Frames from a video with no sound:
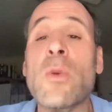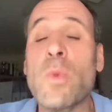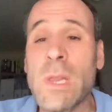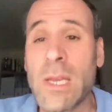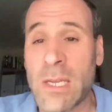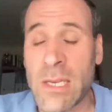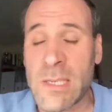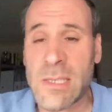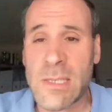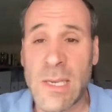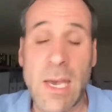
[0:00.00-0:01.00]

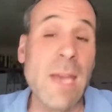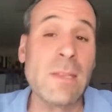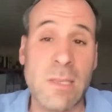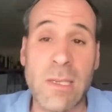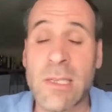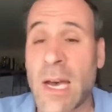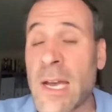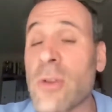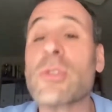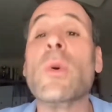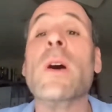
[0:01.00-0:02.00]
willingness and a
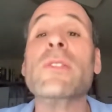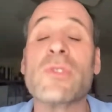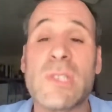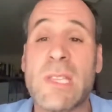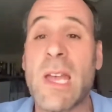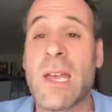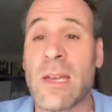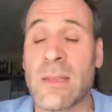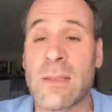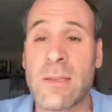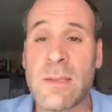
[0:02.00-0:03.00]
desire to
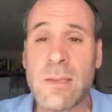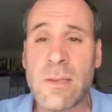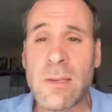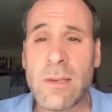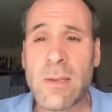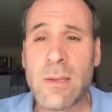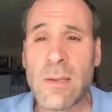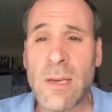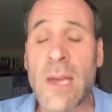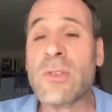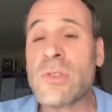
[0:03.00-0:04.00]
understand
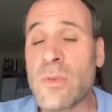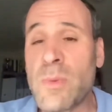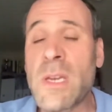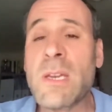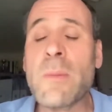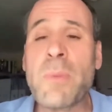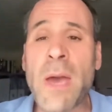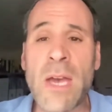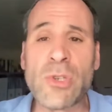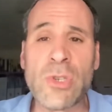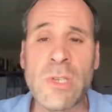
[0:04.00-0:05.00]
and to be
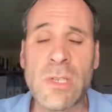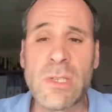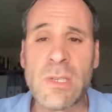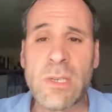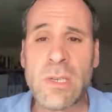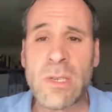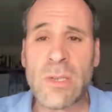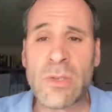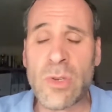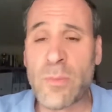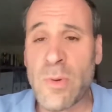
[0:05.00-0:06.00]
compassionate
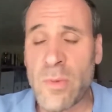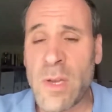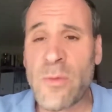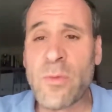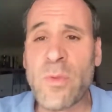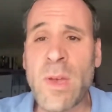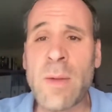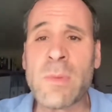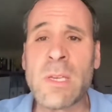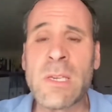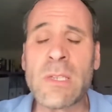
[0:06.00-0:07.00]
to bereaved
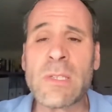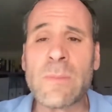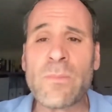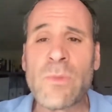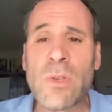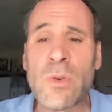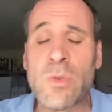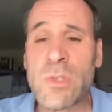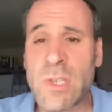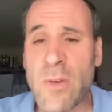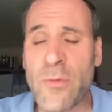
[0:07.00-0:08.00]
families who
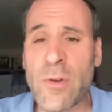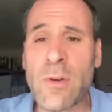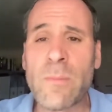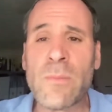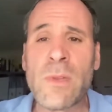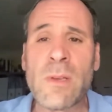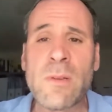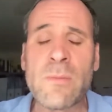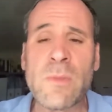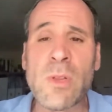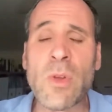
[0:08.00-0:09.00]
suffer
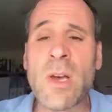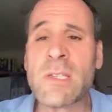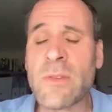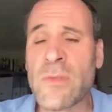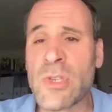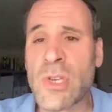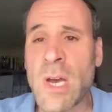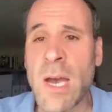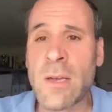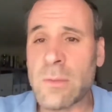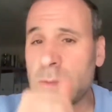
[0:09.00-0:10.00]
the loss of a
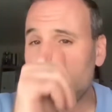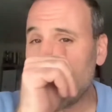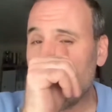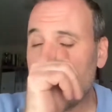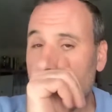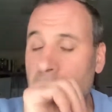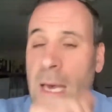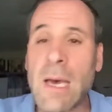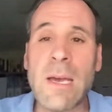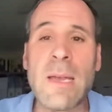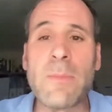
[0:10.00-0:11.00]
child.
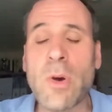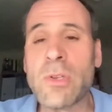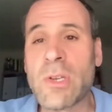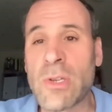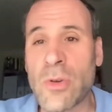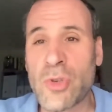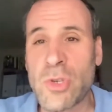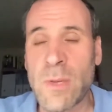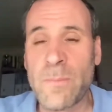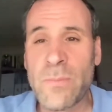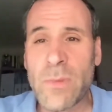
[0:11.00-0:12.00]
Acharei Mot
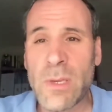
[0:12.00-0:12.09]
Kedoshim.